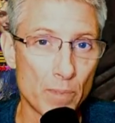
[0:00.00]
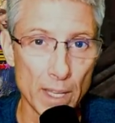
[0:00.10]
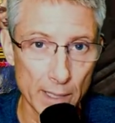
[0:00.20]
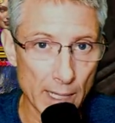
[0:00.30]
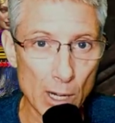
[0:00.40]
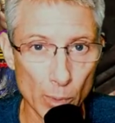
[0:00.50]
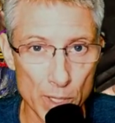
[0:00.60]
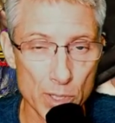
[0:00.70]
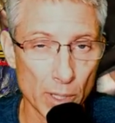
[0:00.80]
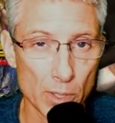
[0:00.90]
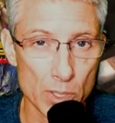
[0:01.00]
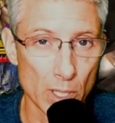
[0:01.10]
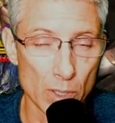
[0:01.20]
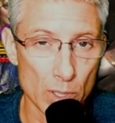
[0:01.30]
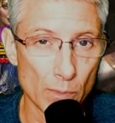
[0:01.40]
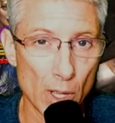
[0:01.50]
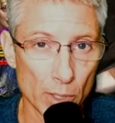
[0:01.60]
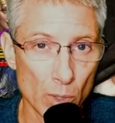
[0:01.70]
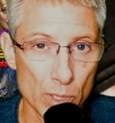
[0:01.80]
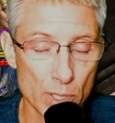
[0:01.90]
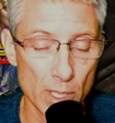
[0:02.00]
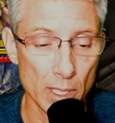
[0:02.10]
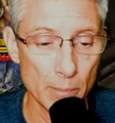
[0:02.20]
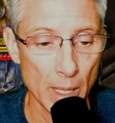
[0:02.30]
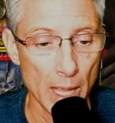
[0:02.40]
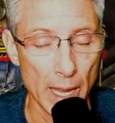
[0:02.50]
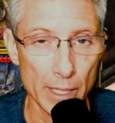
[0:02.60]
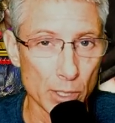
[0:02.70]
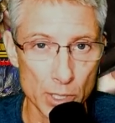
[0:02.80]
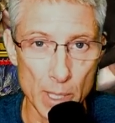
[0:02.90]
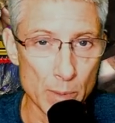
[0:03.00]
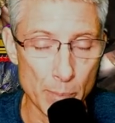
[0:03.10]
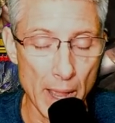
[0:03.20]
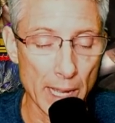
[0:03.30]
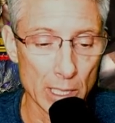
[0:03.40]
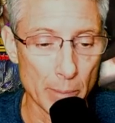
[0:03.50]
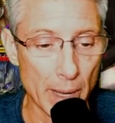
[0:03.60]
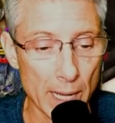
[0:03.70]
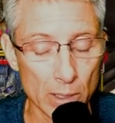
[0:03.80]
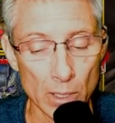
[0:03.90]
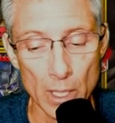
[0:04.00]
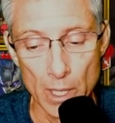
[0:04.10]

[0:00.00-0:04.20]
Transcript: they can now reset the skills of all your team, and your team's back in the battle.